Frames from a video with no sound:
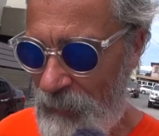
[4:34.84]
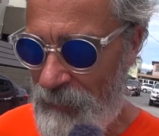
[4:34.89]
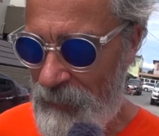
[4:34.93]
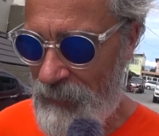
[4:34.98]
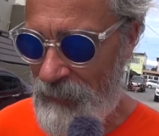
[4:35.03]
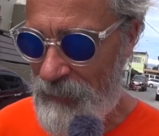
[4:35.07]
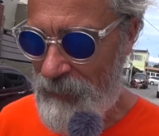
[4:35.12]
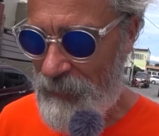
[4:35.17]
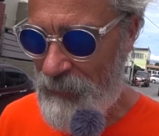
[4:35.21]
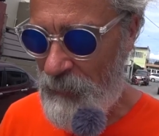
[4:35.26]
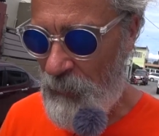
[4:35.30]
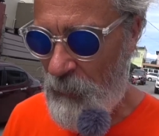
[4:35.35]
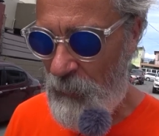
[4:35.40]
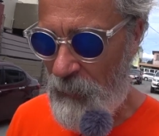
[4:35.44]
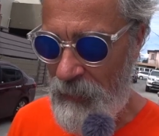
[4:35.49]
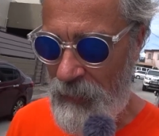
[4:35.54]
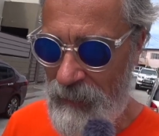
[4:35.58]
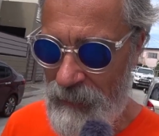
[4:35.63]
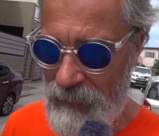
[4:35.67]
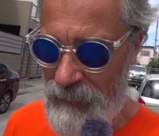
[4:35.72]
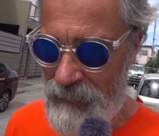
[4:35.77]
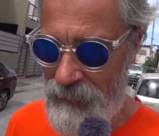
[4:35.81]
this store
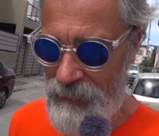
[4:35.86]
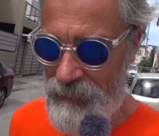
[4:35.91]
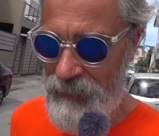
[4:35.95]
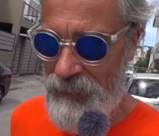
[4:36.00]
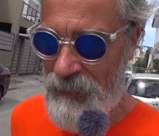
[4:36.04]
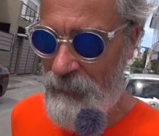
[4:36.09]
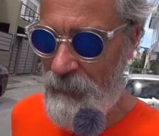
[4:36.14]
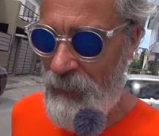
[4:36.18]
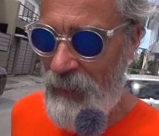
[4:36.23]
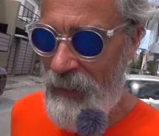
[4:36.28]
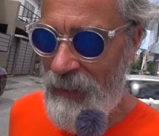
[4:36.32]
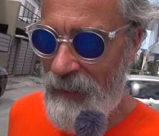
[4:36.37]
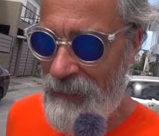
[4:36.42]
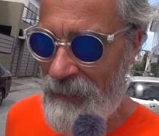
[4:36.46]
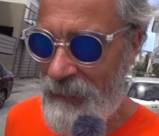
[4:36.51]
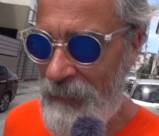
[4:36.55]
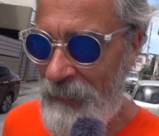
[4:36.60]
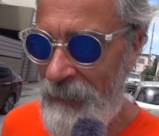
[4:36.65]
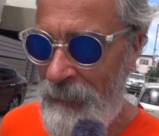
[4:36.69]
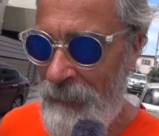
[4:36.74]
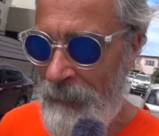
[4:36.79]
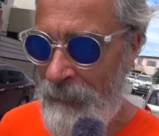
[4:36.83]
down in GMA,
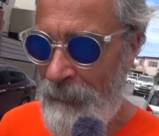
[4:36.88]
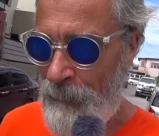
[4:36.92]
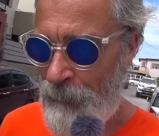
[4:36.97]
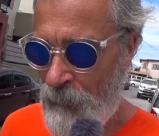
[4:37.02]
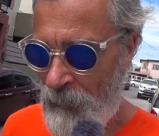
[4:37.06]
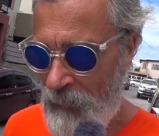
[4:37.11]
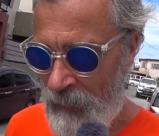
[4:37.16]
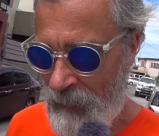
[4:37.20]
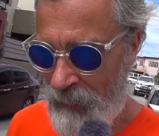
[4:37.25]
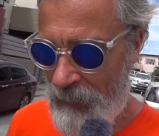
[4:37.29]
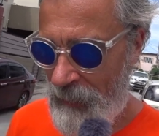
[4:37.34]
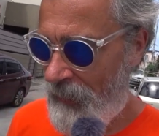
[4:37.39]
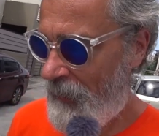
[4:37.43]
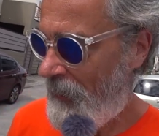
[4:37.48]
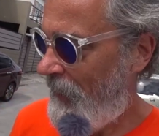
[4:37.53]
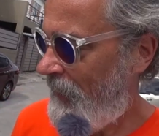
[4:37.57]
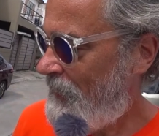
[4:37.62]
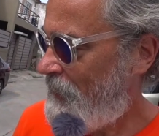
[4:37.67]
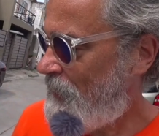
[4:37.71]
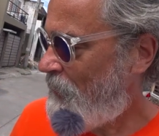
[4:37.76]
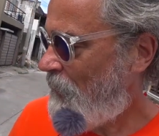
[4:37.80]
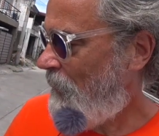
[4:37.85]
and
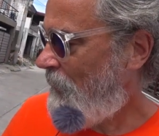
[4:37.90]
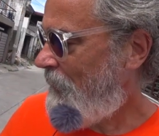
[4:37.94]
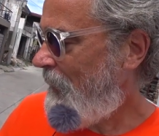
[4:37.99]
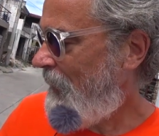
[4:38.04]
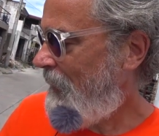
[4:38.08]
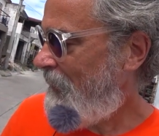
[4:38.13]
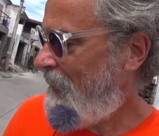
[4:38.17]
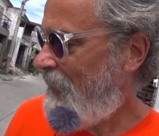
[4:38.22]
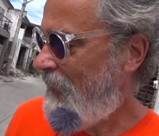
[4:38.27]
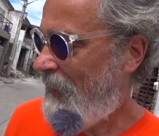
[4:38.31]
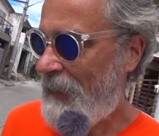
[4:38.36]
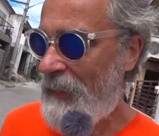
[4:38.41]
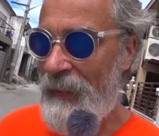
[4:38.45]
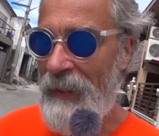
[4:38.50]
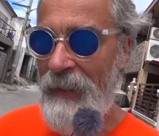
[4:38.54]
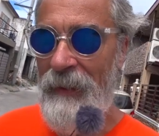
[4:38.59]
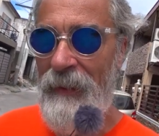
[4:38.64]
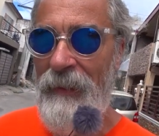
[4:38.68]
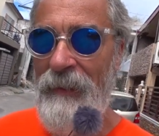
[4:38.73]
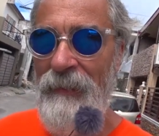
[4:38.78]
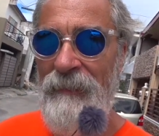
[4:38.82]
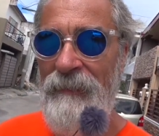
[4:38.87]
I saw that thing
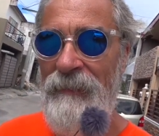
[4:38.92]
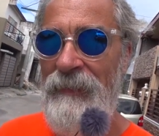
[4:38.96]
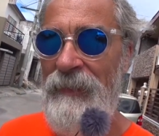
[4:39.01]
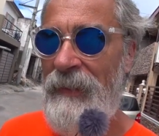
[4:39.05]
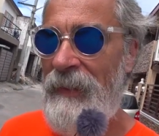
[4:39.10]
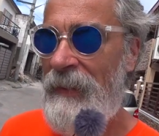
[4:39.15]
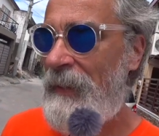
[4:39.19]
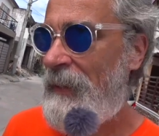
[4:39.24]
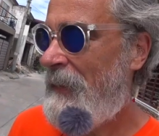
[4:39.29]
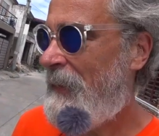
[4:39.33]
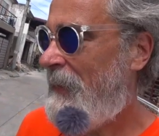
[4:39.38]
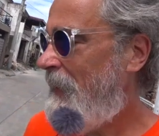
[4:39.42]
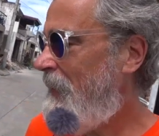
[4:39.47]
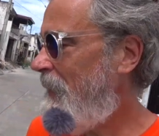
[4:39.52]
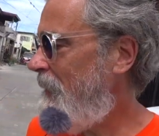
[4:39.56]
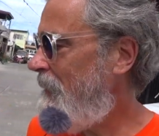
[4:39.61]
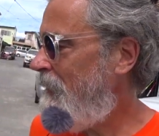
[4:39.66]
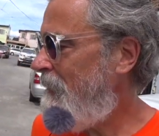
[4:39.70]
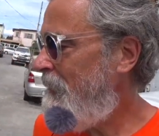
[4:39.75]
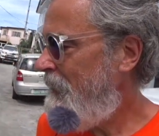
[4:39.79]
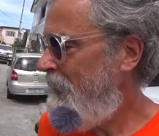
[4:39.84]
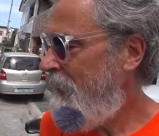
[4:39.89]
there, and
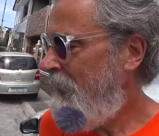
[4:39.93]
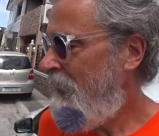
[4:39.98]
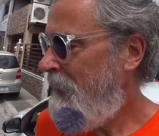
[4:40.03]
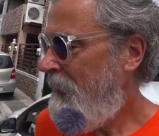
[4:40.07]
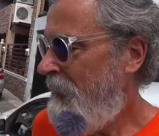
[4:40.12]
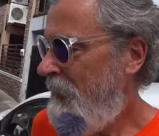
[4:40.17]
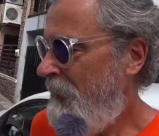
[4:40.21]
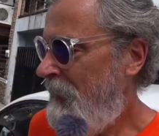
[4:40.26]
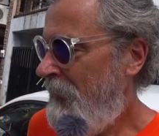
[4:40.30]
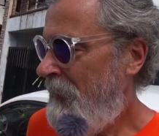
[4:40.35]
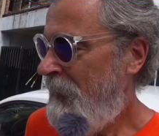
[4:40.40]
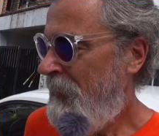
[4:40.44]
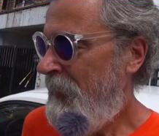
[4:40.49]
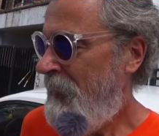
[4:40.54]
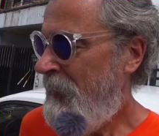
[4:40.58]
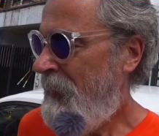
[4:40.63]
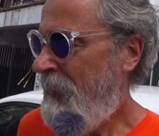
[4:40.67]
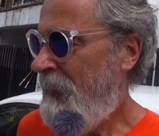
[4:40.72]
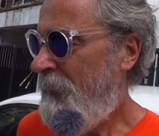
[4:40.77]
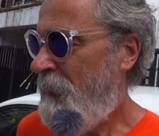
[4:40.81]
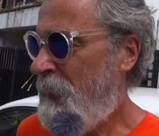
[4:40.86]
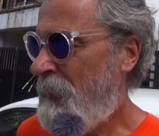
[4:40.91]

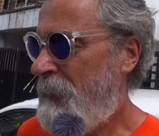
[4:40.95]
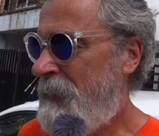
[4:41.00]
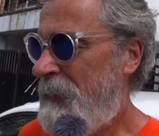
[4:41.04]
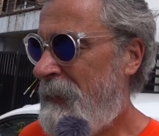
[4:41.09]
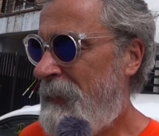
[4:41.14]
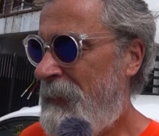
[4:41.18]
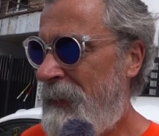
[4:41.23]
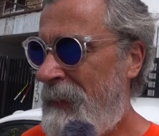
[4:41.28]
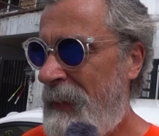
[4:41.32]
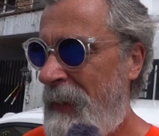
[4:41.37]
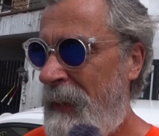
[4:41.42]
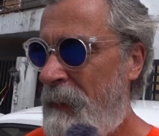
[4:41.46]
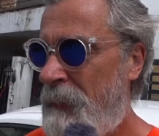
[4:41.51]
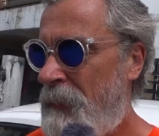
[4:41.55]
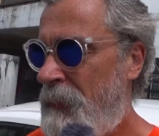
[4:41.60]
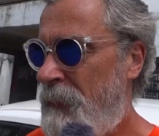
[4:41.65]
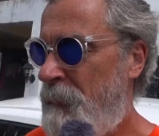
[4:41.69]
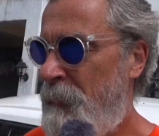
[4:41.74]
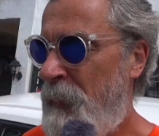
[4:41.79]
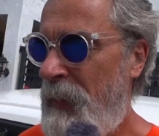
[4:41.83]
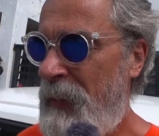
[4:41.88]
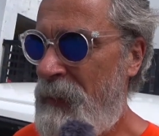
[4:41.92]
it was
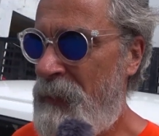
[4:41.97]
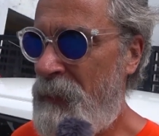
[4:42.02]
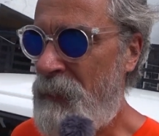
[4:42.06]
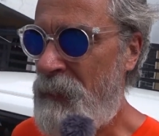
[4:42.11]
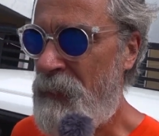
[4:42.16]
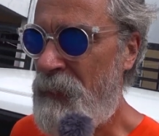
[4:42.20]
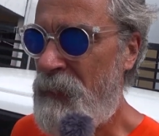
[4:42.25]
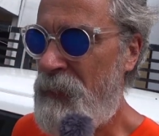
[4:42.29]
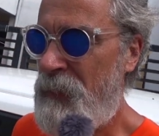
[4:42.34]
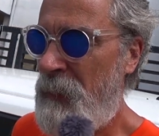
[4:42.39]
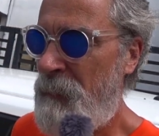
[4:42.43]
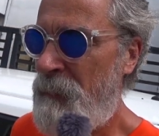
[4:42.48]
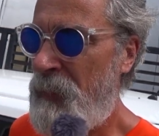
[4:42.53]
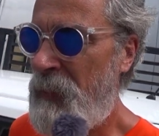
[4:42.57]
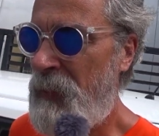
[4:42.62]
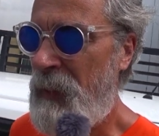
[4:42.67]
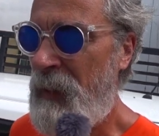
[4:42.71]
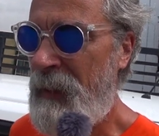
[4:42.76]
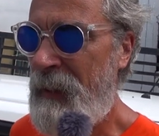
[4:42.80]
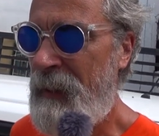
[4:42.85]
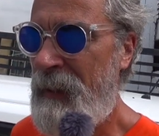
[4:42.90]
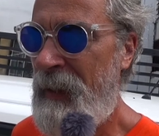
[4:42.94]
1,000 pesos or something
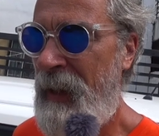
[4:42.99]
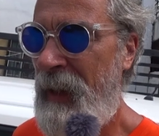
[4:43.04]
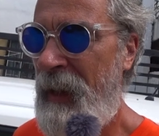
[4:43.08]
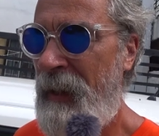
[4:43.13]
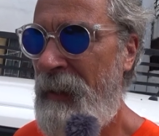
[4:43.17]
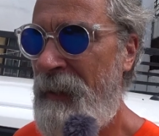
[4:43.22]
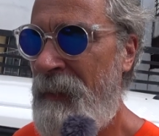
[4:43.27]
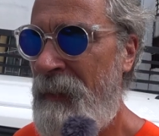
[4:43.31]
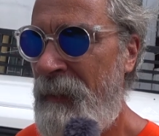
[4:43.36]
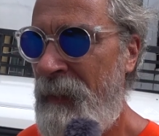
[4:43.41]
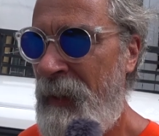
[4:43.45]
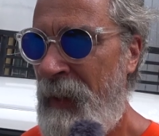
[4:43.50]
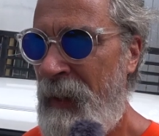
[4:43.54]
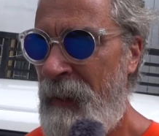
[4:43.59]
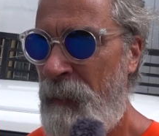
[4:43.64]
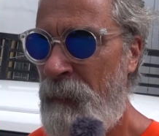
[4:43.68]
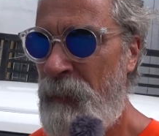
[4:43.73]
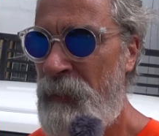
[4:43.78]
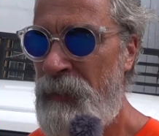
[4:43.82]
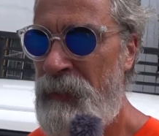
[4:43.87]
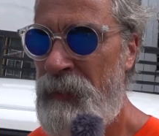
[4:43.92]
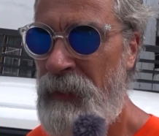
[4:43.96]
like that, and
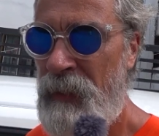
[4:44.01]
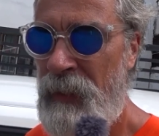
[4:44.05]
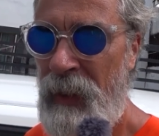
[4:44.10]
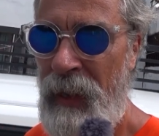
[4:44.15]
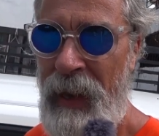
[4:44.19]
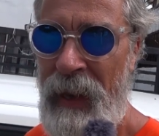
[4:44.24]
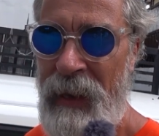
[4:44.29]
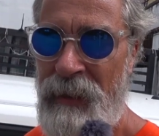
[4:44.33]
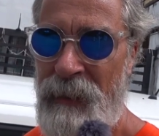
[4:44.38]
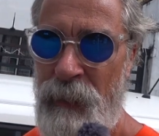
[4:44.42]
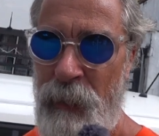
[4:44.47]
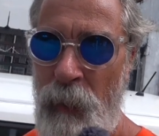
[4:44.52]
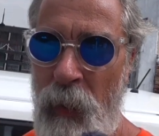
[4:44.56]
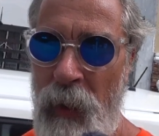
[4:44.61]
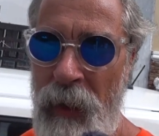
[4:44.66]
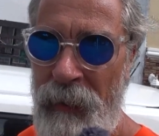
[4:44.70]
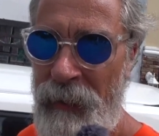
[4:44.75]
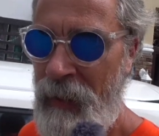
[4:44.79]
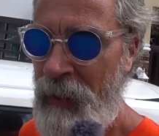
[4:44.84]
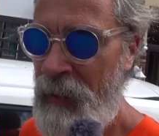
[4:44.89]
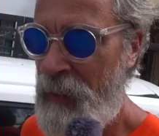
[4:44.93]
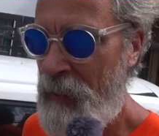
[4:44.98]
it was the last
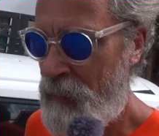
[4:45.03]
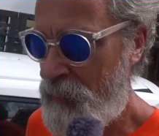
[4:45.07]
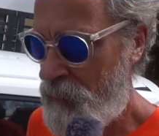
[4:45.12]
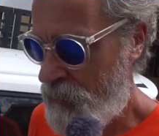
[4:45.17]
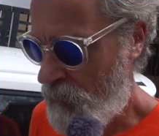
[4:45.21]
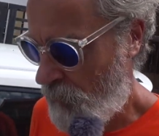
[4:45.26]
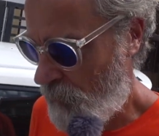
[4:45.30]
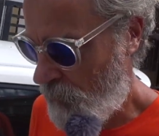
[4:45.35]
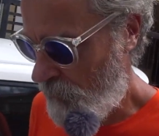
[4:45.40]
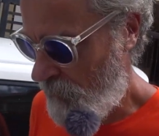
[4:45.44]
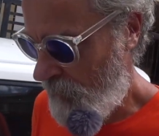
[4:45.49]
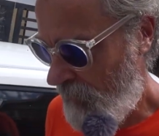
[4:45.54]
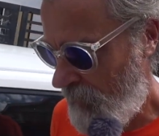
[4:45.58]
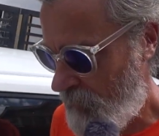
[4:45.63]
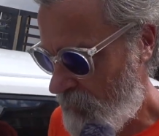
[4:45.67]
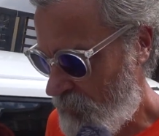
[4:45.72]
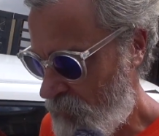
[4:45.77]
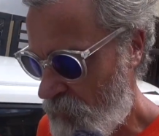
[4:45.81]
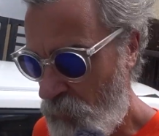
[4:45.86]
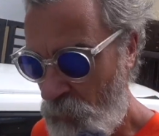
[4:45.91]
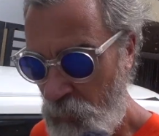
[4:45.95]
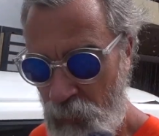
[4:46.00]
one. They had
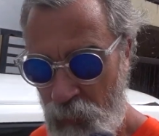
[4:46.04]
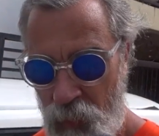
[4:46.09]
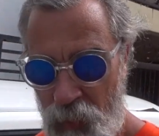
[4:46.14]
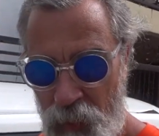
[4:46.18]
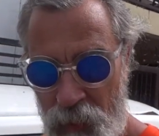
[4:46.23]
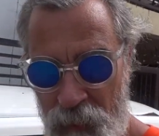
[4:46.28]
sold all